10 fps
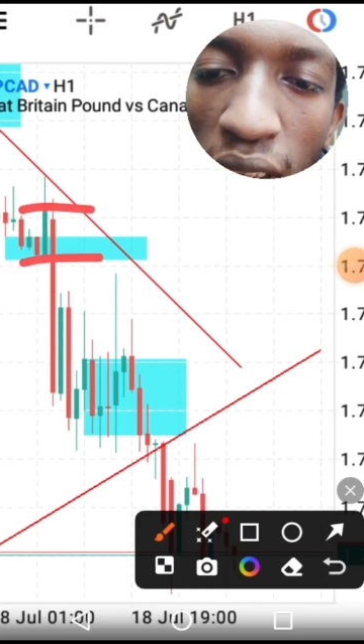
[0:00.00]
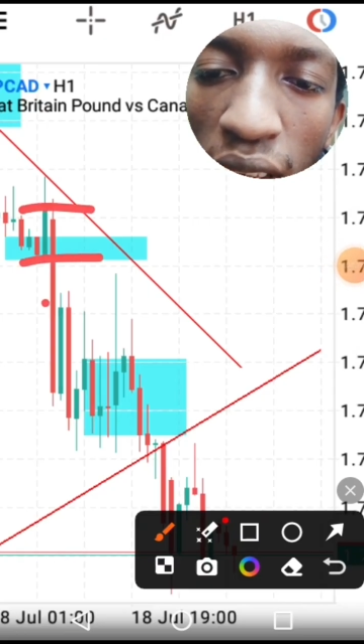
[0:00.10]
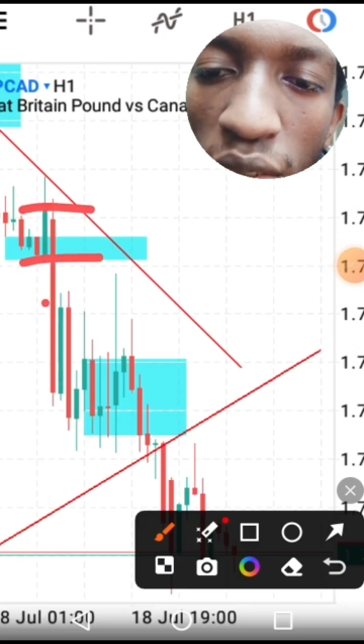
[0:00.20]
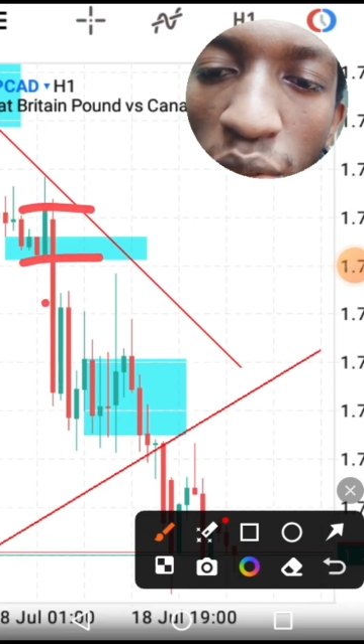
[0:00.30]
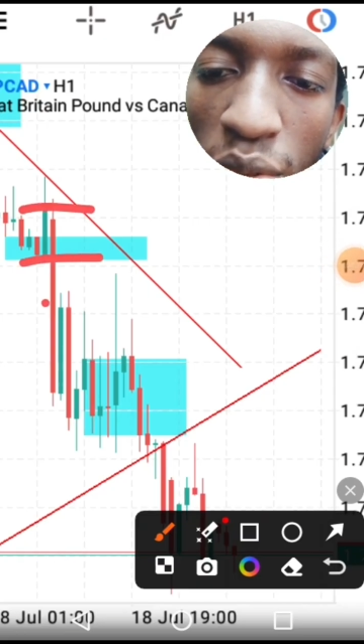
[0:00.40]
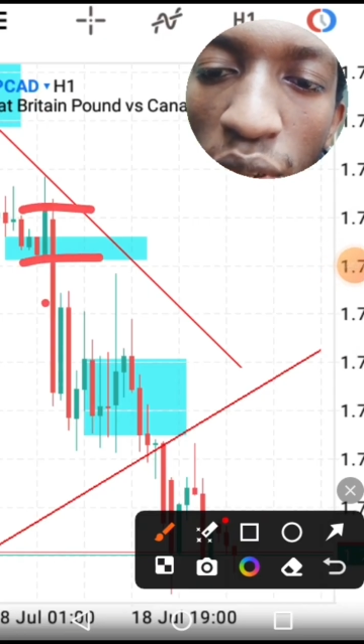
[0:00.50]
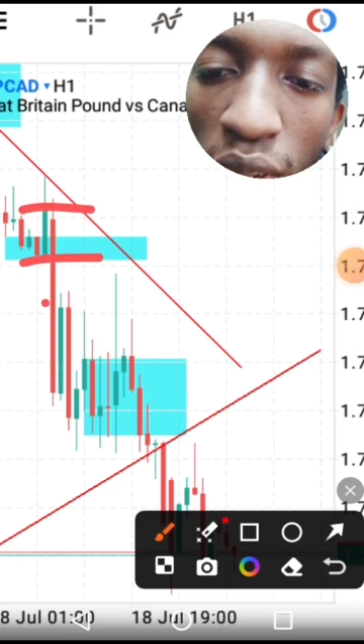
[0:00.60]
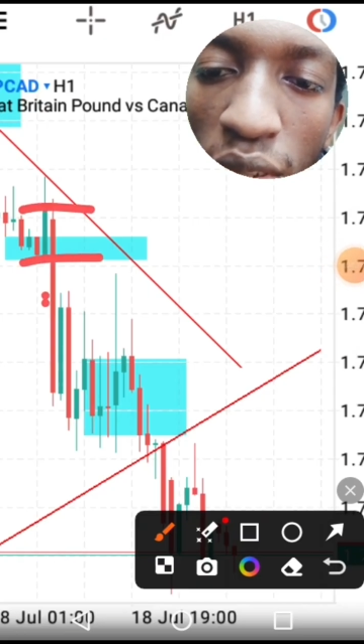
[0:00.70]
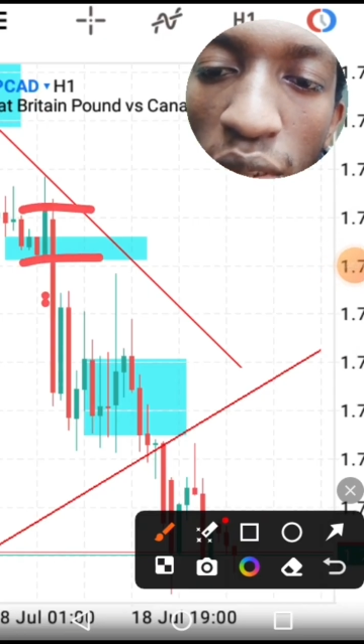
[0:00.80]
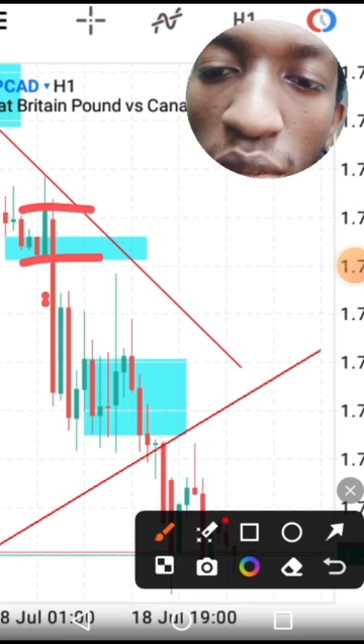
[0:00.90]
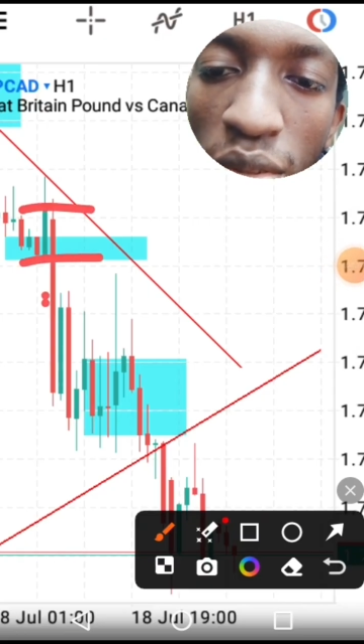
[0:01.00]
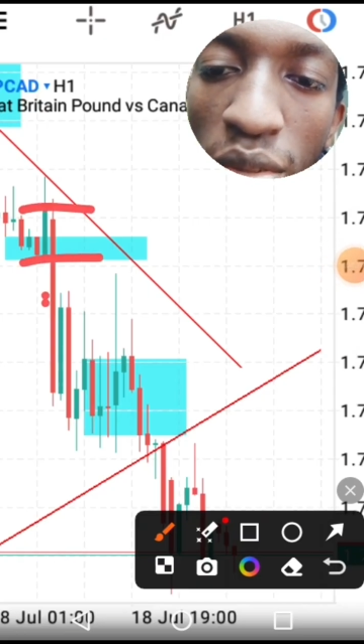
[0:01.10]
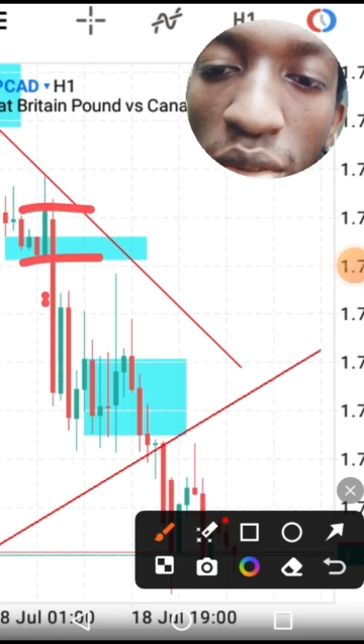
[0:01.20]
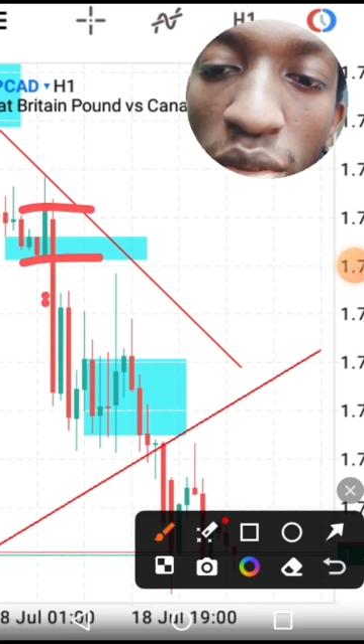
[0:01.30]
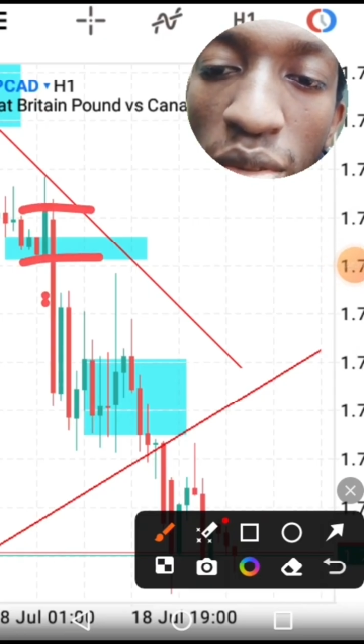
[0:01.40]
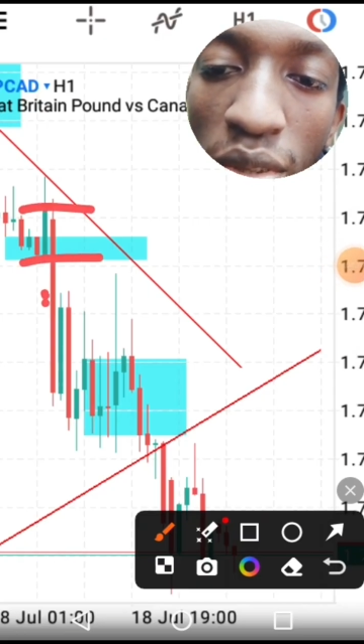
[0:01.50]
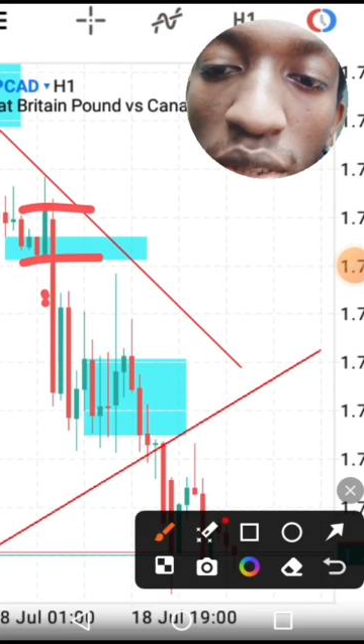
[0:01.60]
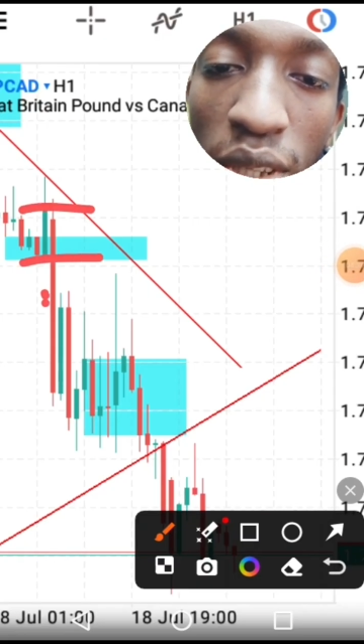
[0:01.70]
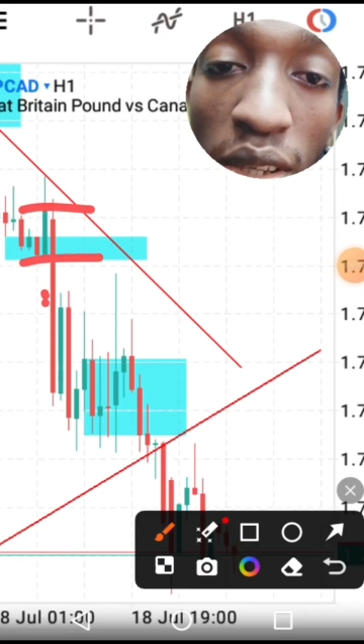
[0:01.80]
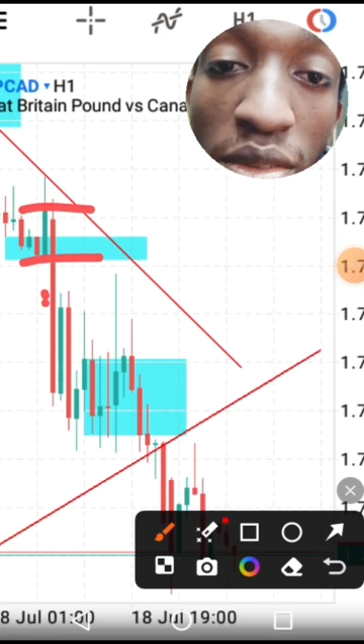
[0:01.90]
you sold
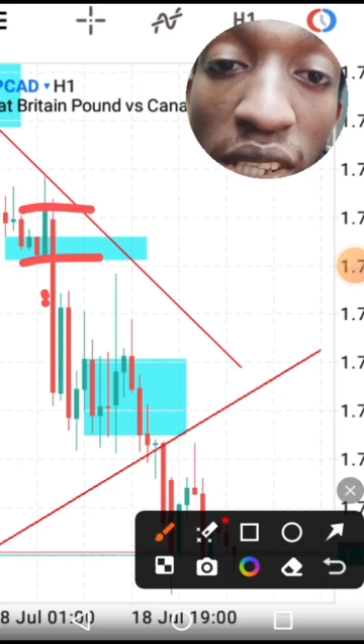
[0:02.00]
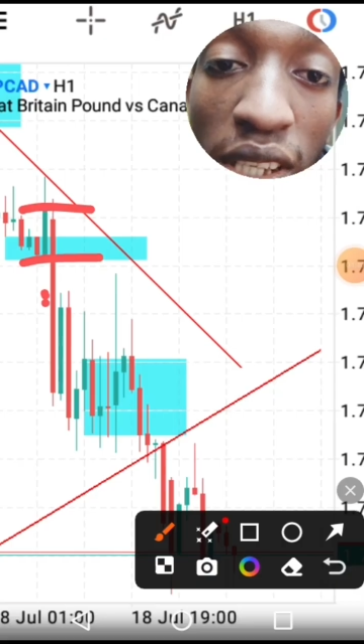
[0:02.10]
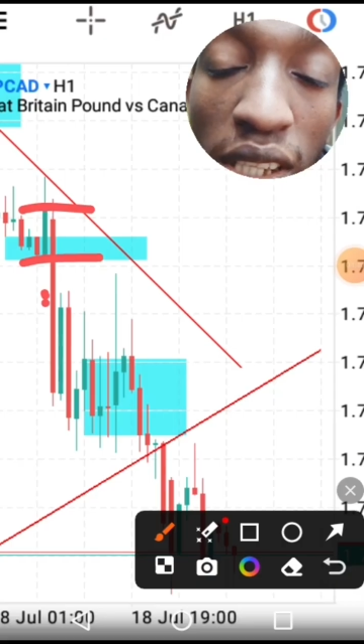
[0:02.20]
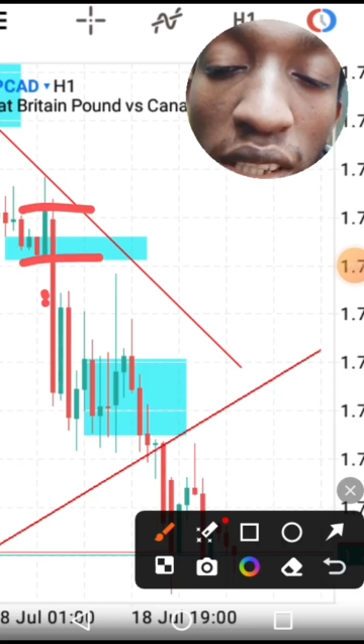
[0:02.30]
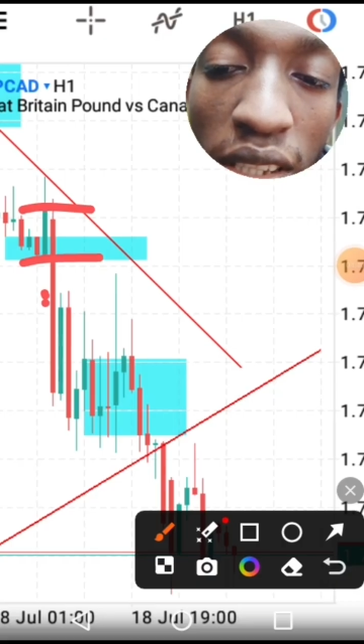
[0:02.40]
down there, right?